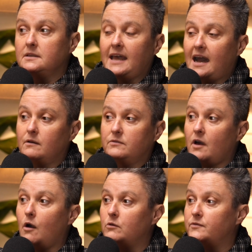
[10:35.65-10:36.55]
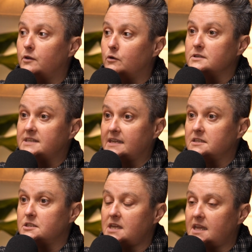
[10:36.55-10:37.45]
Now, the whole of the law sector
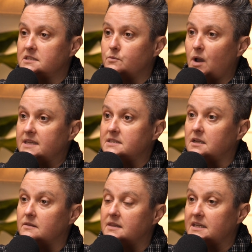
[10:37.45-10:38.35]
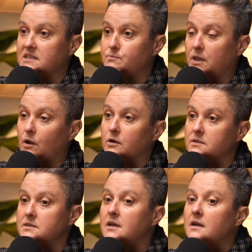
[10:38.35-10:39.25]
has changed the way it's done things
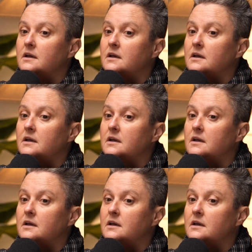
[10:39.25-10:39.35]
because